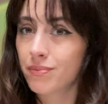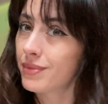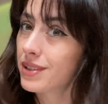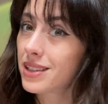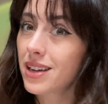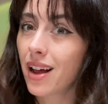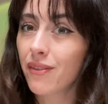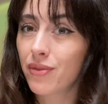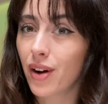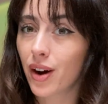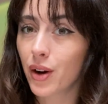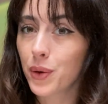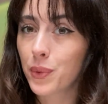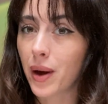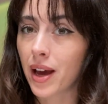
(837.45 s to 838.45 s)
It's not
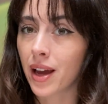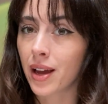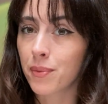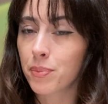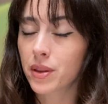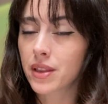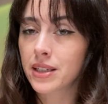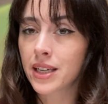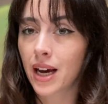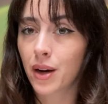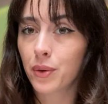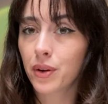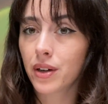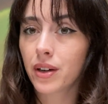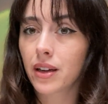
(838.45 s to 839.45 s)
far away, but the
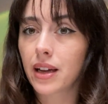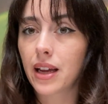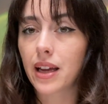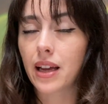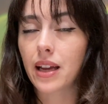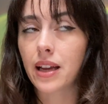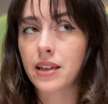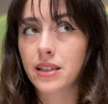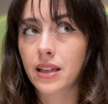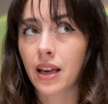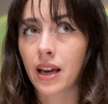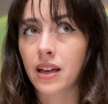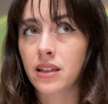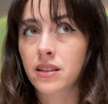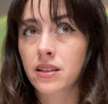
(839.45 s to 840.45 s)
Tower
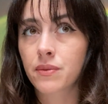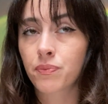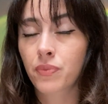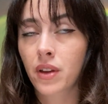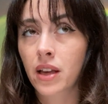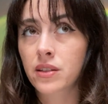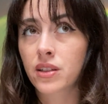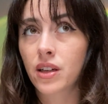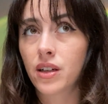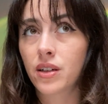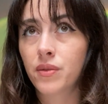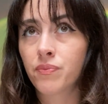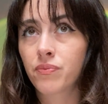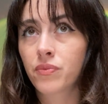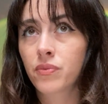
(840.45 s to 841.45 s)
indicates
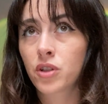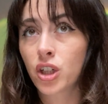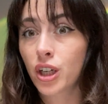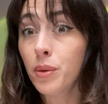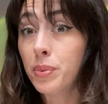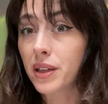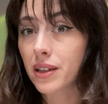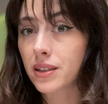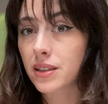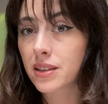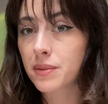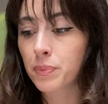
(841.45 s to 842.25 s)
some turbulence,